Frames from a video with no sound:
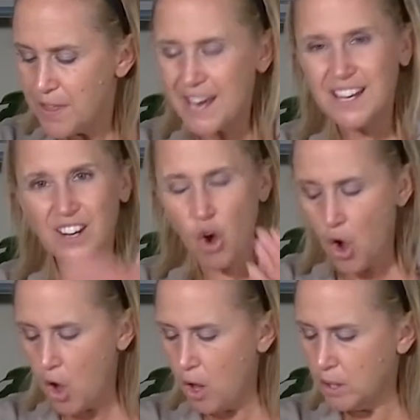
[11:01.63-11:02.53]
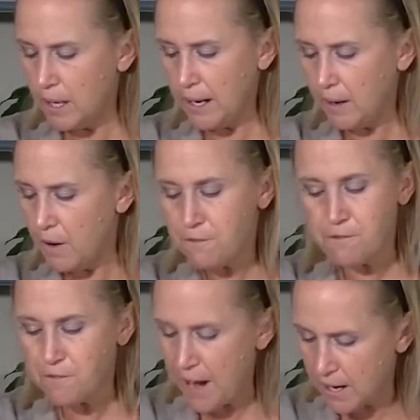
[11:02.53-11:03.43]
they can all
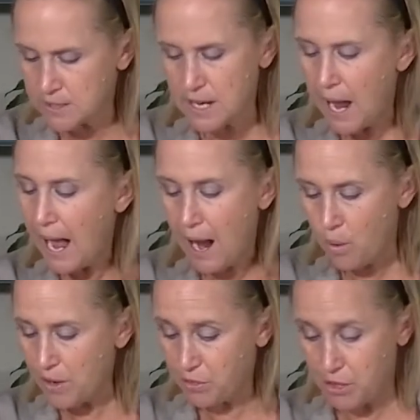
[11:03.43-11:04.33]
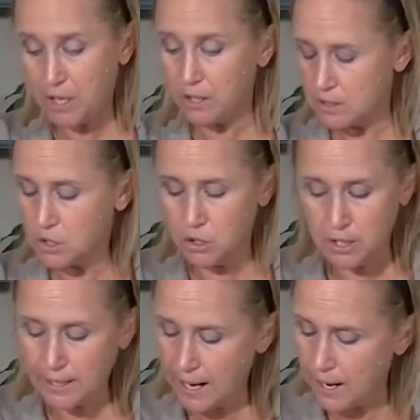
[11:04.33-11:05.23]
affect how it thickens. So
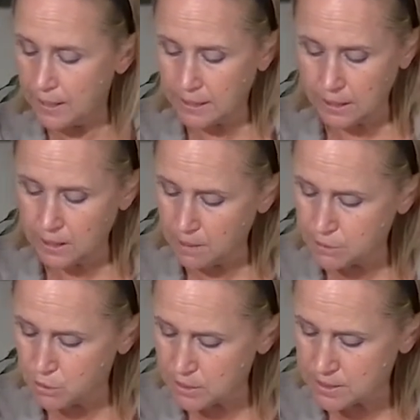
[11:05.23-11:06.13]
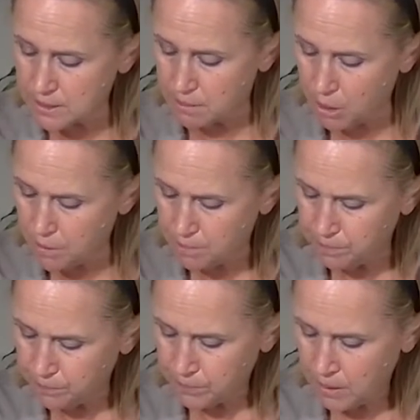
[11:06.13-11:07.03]
you got to get it up to a simmer,
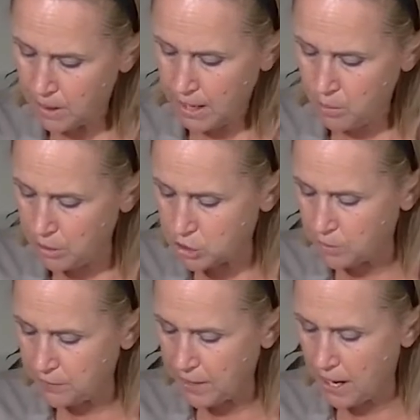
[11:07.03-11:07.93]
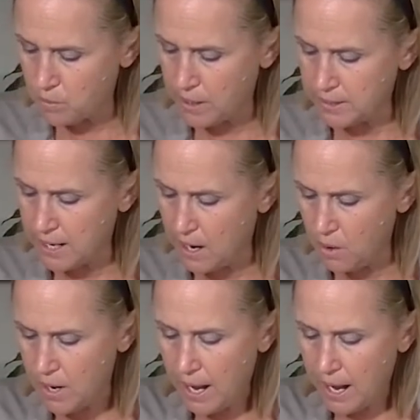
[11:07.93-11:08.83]
which we've got right
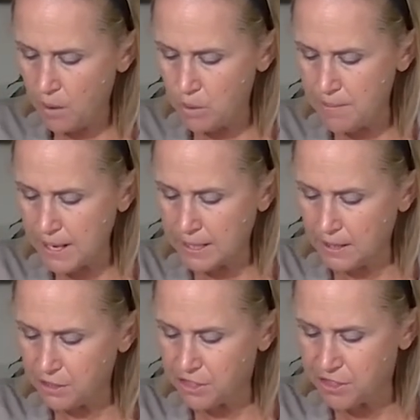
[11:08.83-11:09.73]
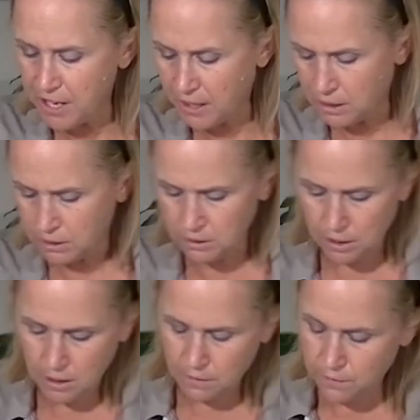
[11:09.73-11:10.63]
now, and we're making a thick,
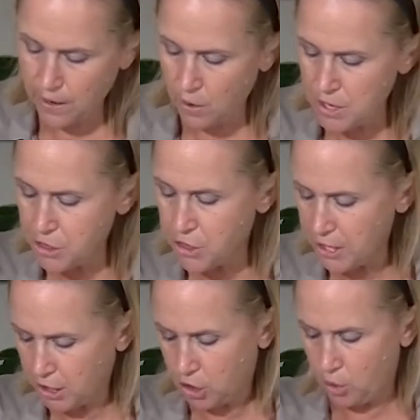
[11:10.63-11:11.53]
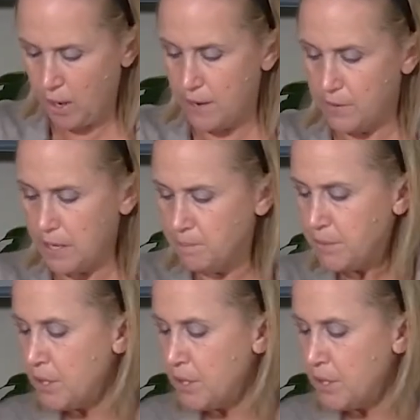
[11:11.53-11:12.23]
very thick gravy.